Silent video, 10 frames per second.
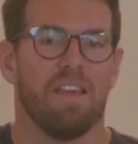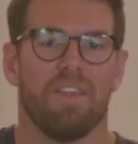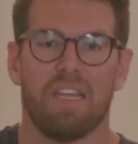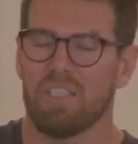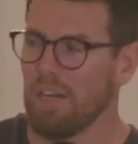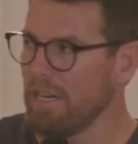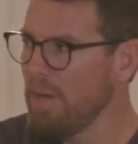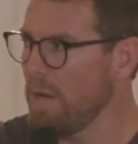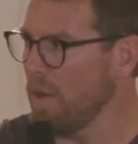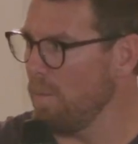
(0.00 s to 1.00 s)
Things start
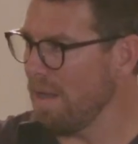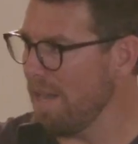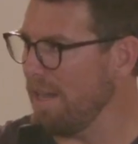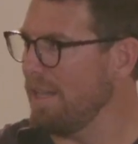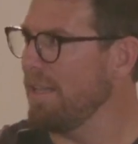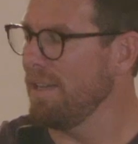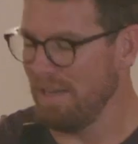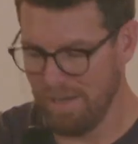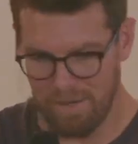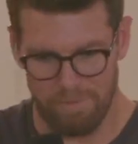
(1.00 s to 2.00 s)
going well,
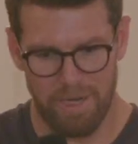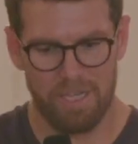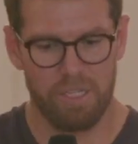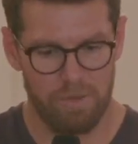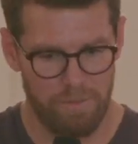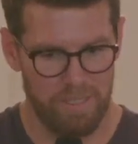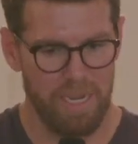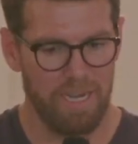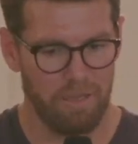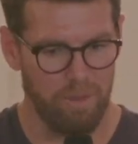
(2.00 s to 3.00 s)
rinse,
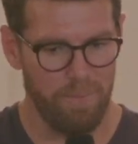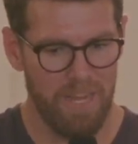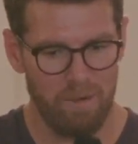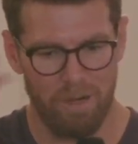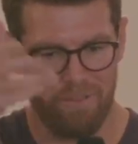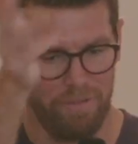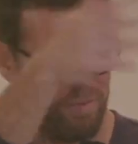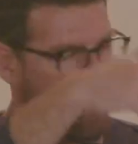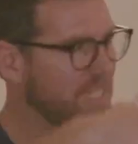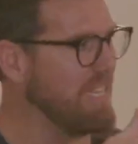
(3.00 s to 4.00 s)
recycle, repeat, or whatever the
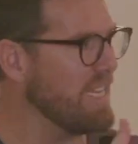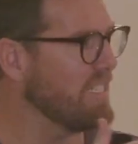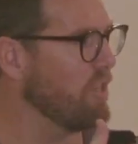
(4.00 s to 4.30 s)
phrase is.